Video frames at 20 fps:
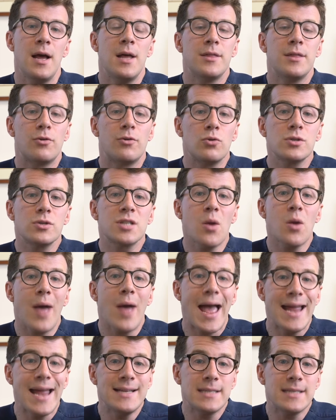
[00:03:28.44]
There are also
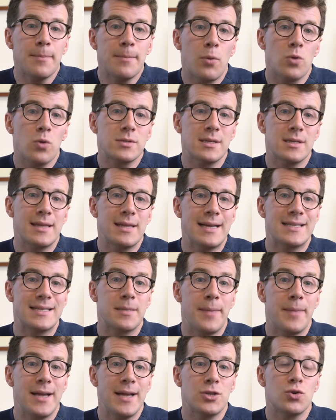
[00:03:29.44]
eight important things to
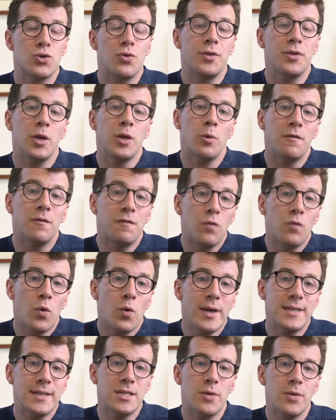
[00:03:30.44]
make sure that you
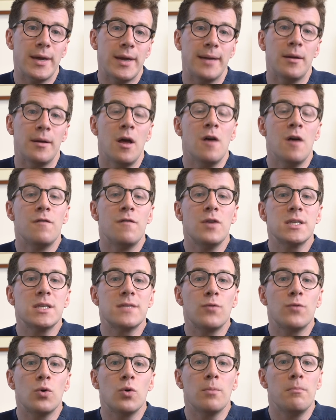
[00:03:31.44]
avoid doing. First
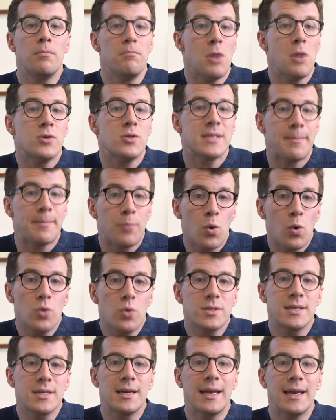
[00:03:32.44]
of all, most
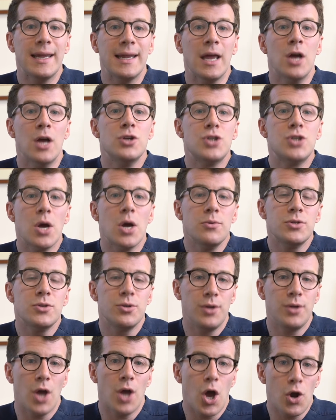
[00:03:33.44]
importantly, don't do
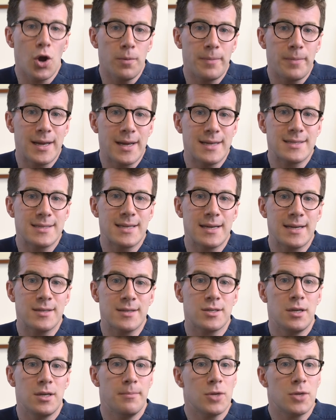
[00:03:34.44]
your own piercings.
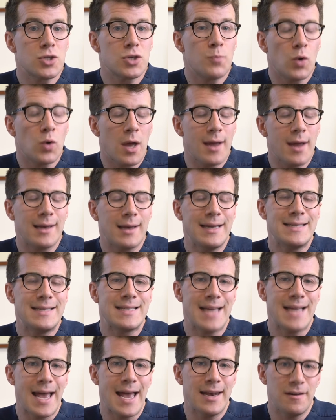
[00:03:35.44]
You're much more likely to
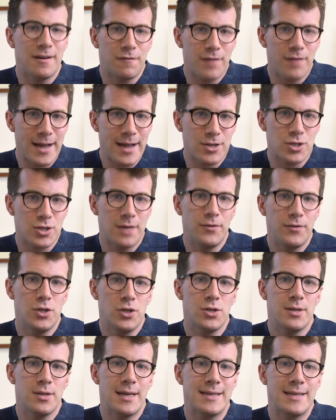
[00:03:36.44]
get an infection if you
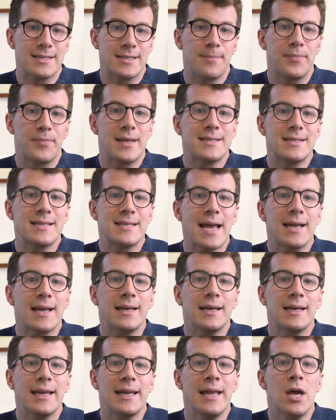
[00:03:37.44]
do this.
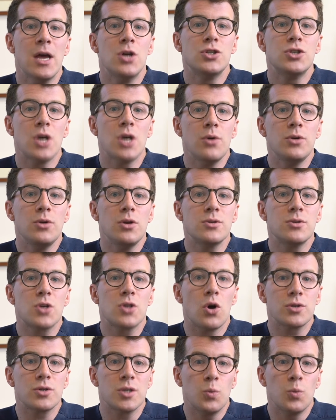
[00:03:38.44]
Secondly, don't use
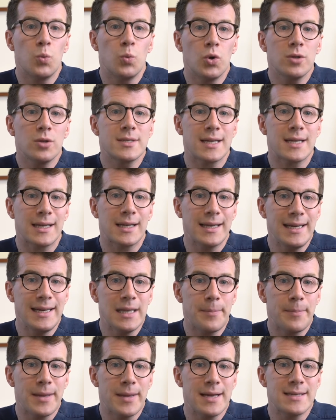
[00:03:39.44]
cotton wool to clean
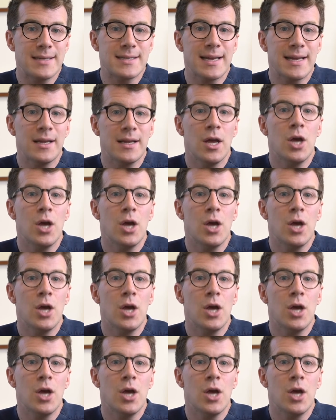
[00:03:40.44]
the piercing.